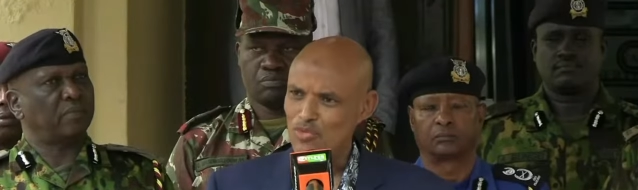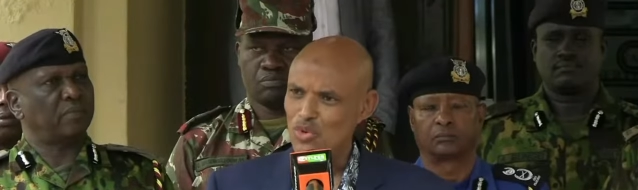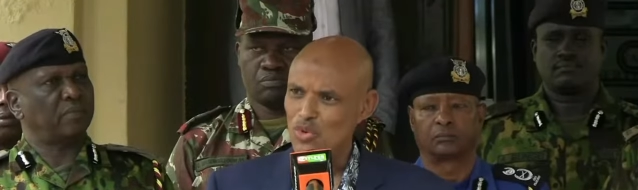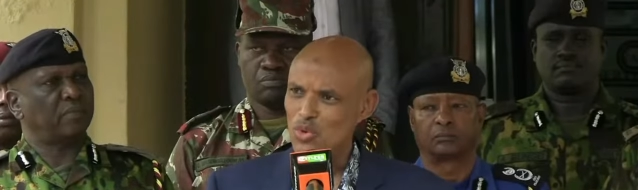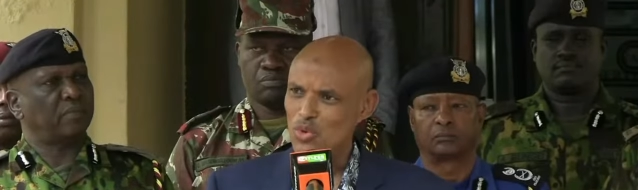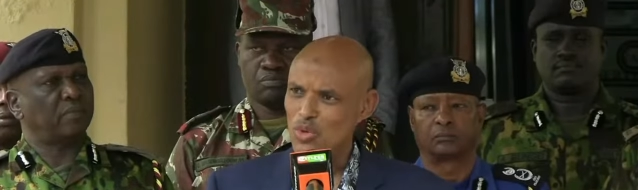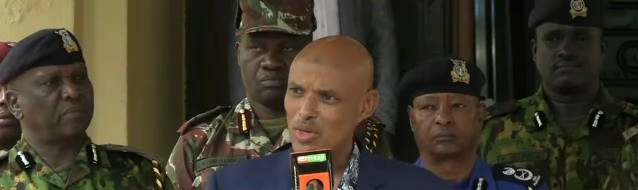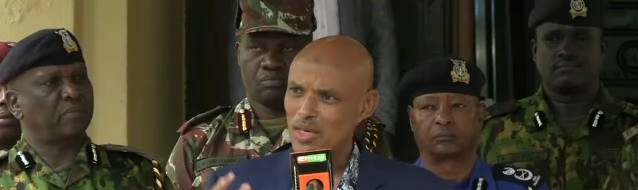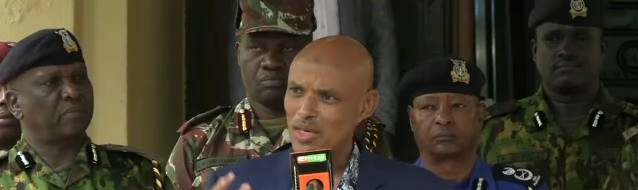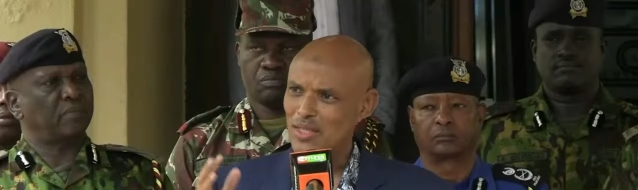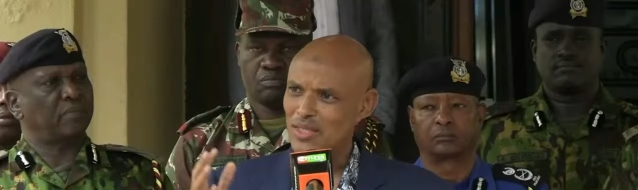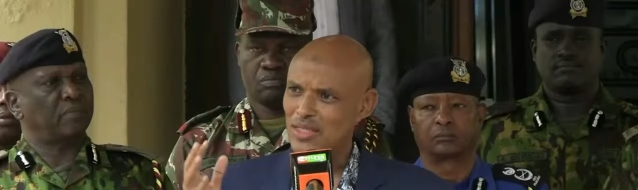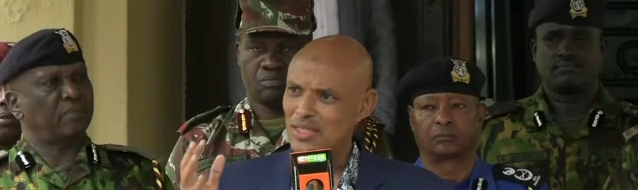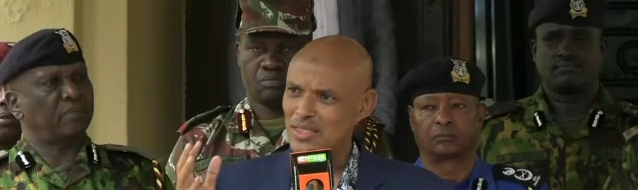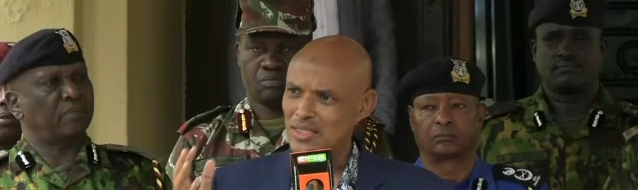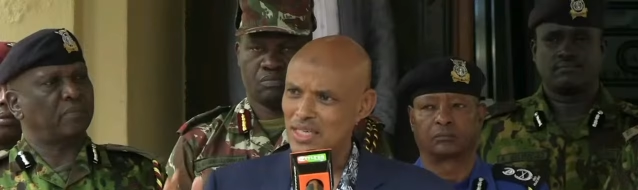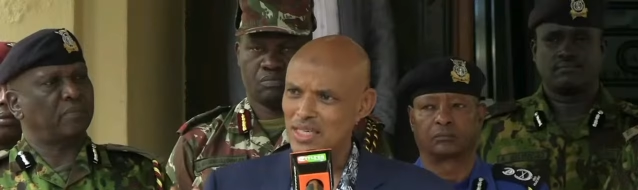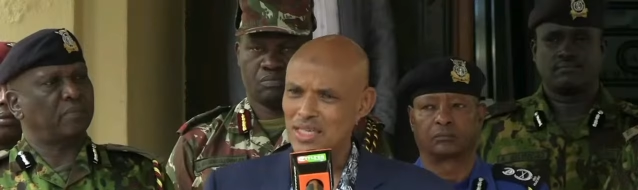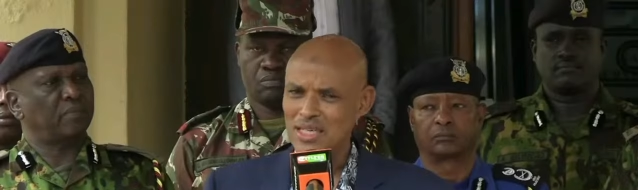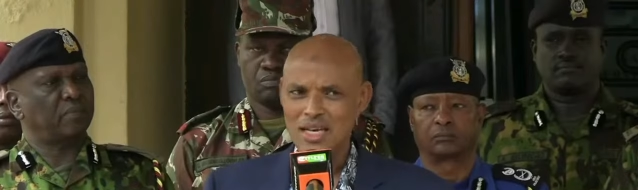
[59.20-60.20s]
Speaker 1: you look at the
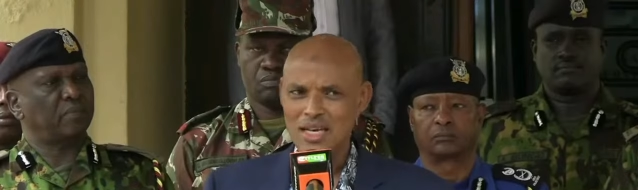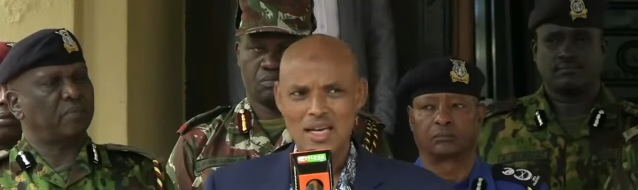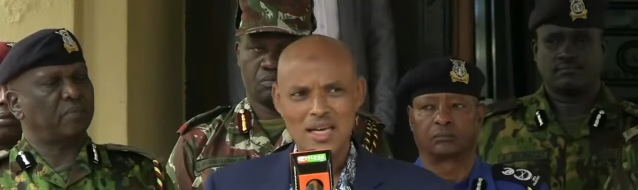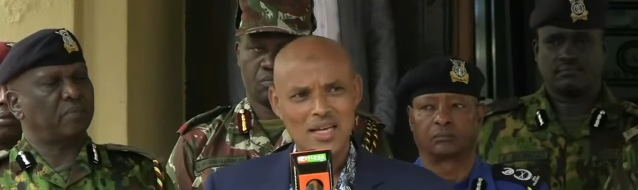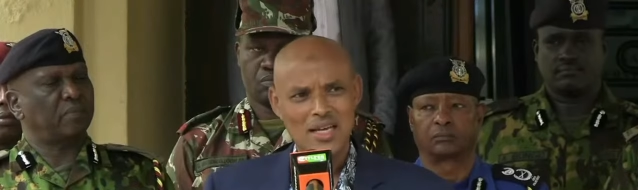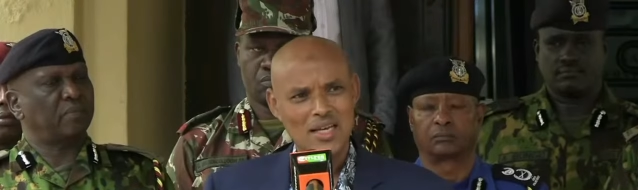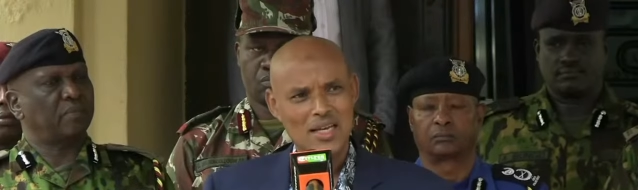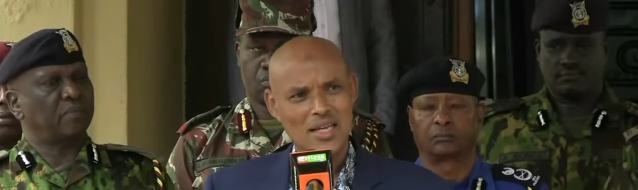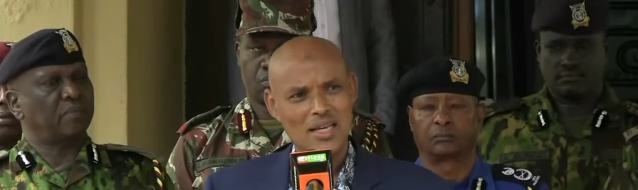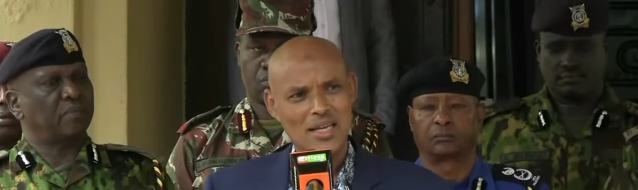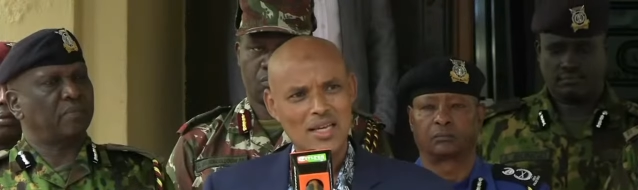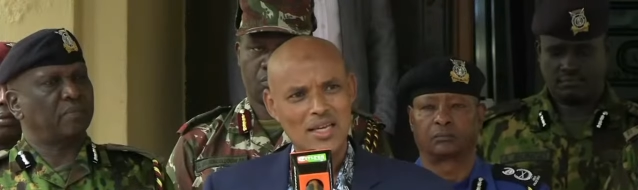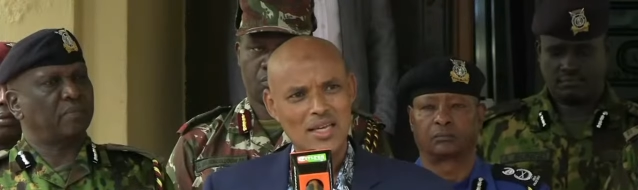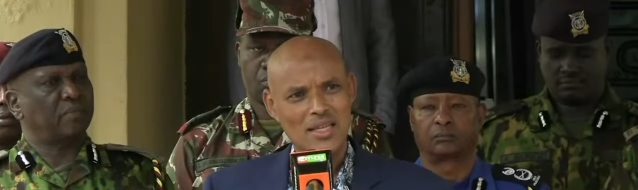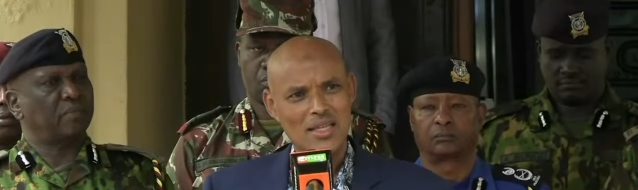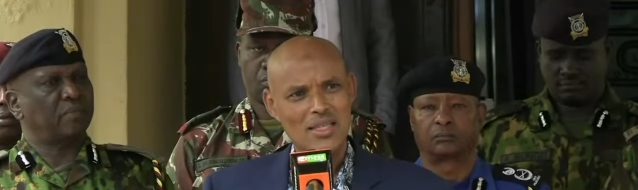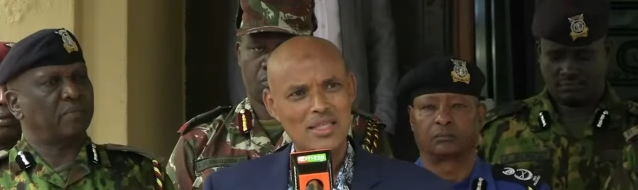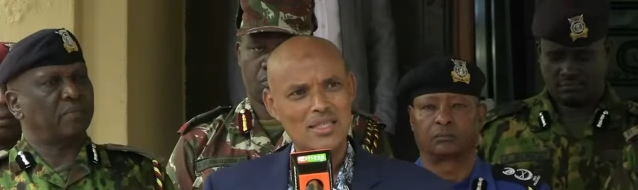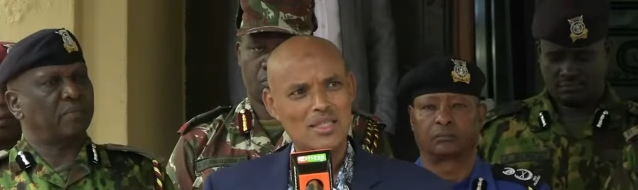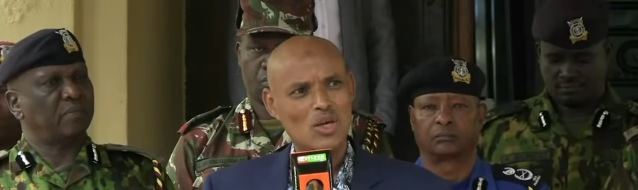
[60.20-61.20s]
gender,
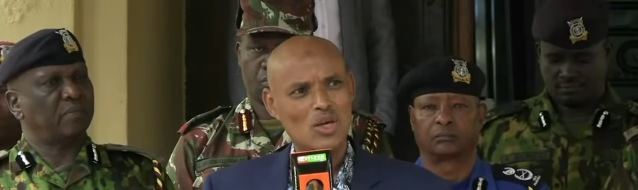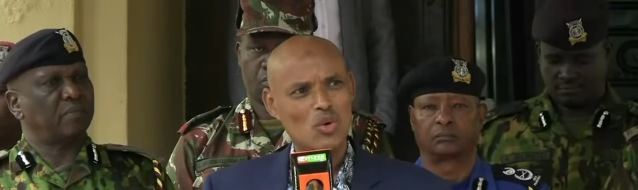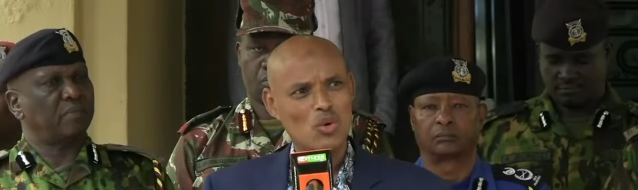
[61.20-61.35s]
these are